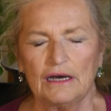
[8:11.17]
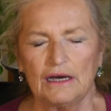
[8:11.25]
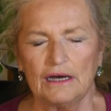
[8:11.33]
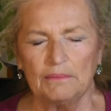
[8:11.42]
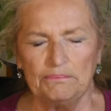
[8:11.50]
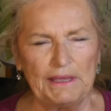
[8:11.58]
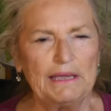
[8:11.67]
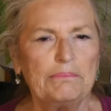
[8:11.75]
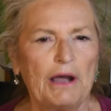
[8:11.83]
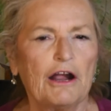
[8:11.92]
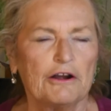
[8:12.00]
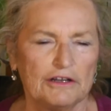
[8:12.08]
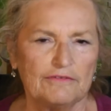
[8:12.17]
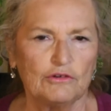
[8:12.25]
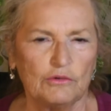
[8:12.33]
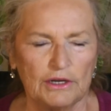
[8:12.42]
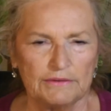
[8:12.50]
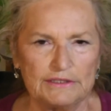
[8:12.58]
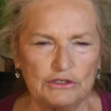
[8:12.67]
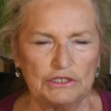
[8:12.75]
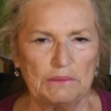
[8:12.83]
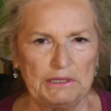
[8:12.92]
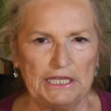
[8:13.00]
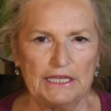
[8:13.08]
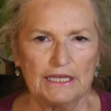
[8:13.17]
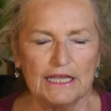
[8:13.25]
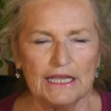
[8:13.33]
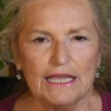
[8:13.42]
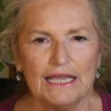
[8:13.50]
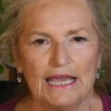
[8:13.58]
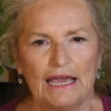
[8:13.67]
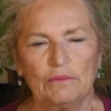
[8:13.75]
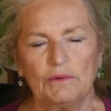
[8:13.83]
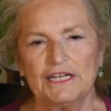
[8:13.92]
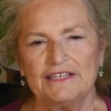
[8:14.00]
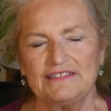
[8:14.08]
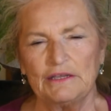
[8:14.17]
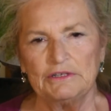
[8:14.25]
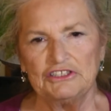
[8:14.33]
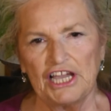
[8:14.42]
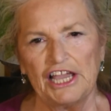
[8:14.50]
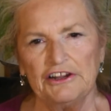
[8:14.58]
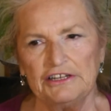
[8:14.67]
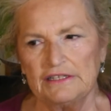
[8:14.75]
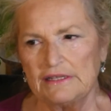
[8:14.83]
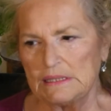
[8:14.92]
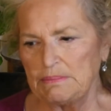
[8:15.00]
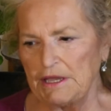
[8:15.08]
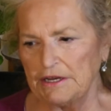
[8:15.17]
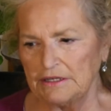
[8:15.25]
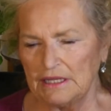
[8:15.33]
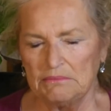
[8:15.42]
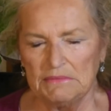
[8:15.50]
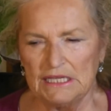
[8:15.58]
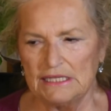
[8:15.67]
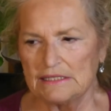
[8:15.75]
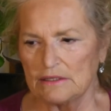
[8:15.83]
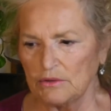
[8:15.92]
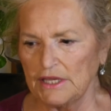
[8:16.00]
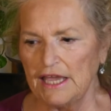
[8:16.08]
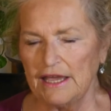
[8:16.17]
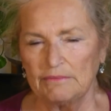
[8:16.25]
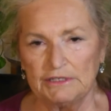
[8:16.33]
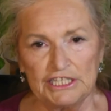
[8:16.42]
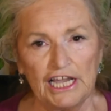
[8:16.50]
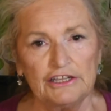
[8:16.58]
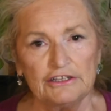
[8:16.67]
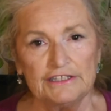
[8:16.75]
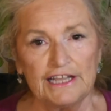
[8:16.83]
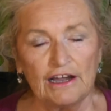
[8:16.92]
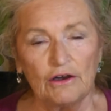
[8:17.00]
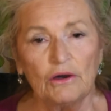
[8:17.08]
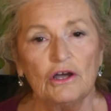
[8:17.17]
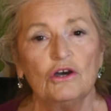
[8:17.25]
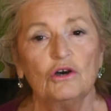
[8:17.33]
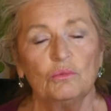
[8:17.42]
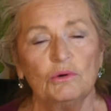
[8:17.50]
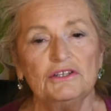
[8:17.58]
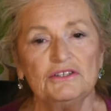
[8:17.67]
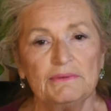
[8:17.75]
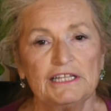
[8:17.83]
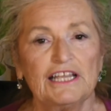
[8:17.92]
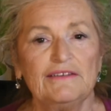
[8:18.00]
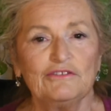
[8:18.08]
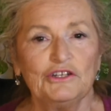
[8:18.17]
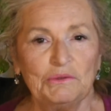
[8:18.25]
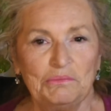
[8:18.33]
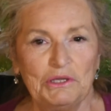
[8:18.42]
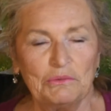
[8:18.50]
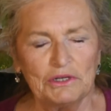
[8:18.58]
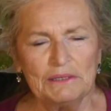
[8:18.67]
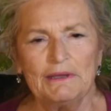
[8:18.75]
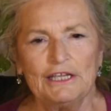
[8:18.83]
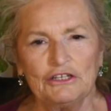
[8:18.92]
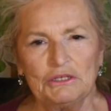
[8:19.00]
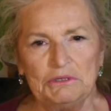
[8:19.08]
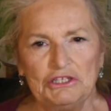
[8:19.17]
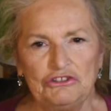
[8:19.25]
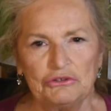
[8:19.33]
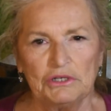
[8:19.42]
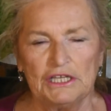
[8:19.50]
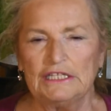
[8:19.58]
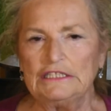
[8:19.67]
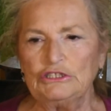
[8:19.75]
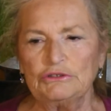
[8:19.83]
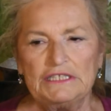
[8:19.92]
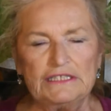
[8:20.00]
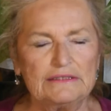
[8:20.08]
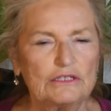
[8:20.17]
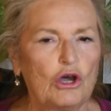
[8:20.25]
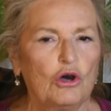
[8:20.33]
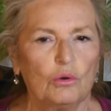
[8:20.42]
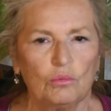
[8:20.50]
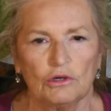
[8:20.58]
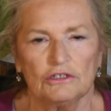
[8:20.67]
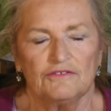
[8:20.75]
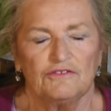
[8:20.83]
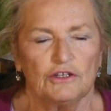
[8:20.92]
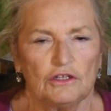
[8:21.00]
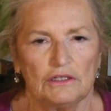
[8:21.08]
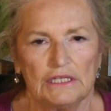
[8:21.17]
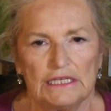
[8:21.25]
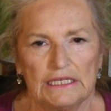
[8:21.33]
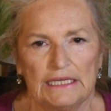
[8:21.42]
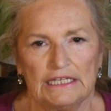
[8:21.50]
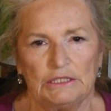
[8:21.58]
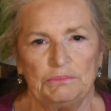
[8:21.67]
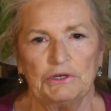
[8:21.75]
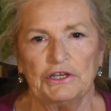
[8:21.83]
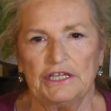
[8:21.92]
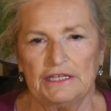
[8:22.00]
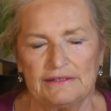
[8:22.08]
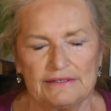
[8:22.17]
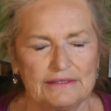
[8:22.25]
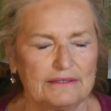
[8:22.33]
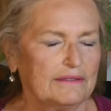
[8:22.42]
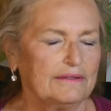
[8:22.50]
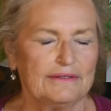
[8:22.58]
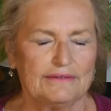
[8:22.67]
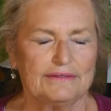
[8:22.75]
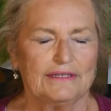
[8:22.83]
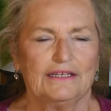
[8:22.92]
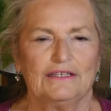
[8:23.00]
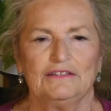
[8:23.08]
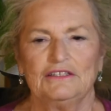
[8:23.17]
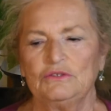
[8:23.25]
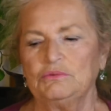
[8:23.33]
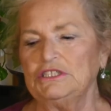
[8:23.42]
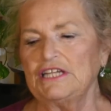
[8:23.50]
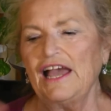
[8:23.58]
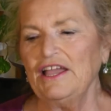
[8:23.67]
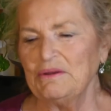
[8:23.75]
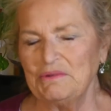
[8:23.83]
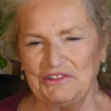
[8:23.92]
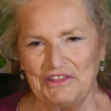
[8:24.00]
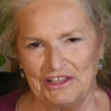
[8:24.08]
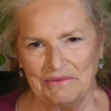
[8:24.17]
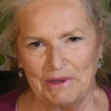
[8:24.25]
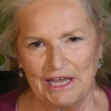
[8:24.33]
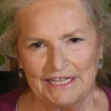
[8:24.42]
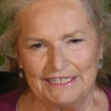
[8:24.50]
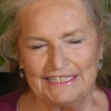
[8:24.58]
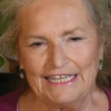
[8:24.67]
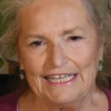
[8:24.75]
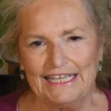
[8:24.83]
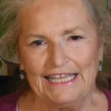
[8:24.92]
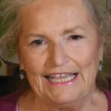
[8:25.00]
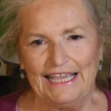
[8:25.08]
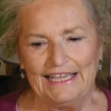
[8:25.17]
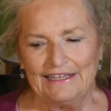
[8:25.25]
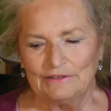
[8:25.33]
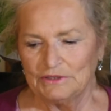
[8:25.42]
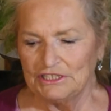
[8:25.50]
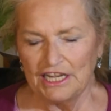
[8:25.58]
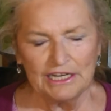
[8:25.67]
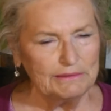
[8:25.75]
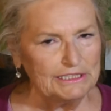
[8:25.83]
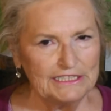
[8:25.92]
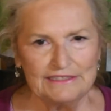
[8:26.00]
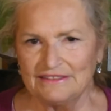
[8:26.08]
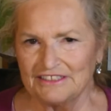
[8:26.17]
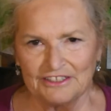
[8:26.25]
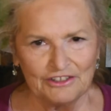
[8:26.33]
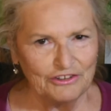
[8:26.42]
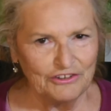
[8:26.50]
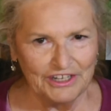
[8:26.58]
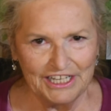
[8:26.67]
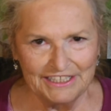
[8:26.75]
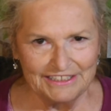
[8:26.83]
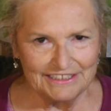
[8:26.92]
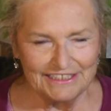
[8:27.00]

a big part of who I was going to be. And when I say retired and inspired, it means, okay, I'm retired now. What is my life going to be? What am I going to be doing during this wonderful experience, this retirement thing of mine? And retirement didn't start out great.